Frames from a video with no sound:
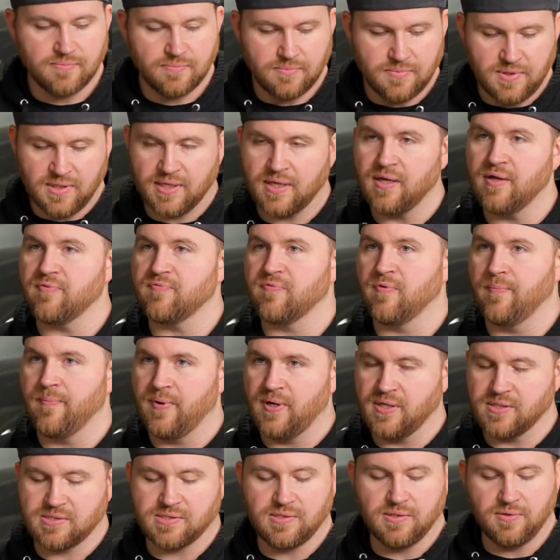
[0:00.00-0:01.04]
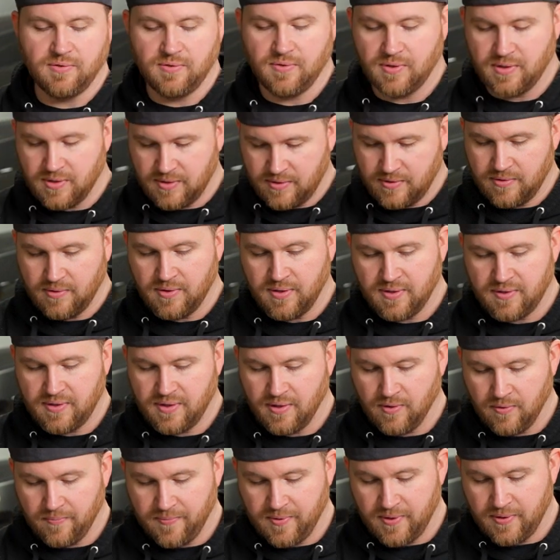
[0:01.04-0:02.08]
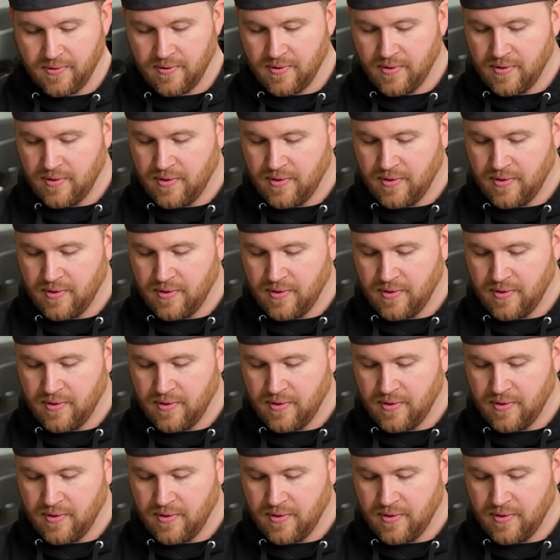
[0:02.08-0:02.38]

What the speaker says: the kit from us and you get the element,